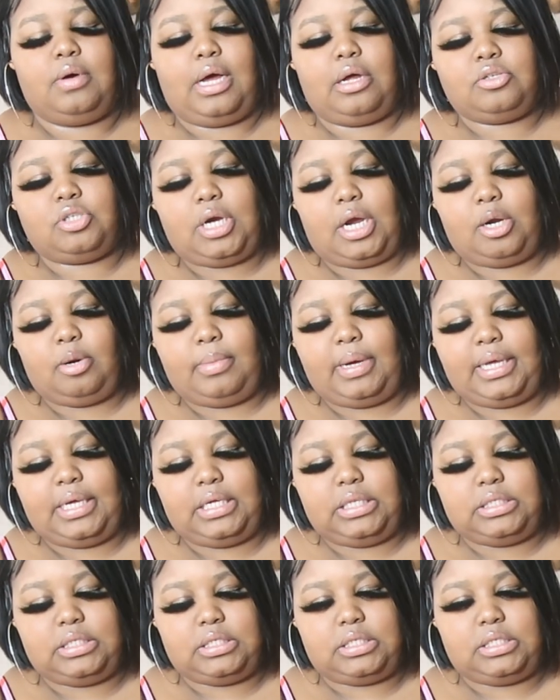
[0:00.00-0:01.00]
I'll try it on my
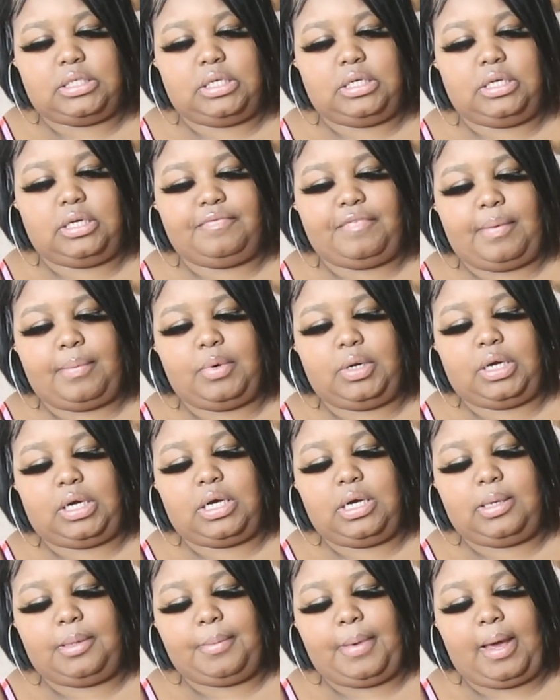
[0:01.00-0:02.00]
head to see if I'm gonna
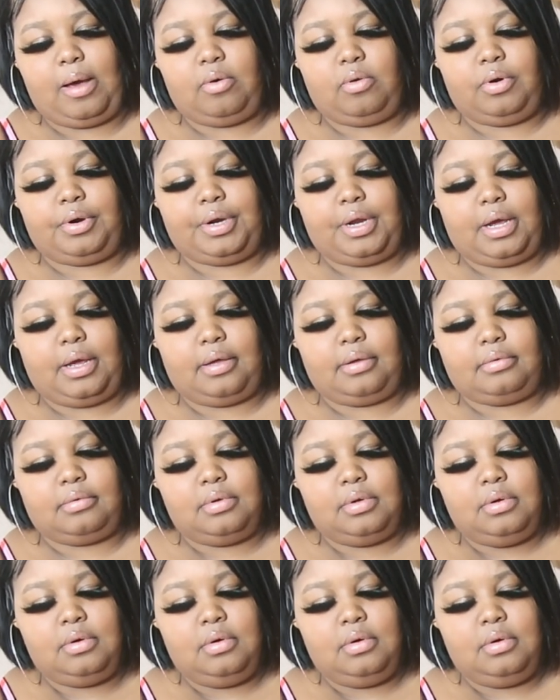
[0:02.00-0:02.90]
cut them out or not.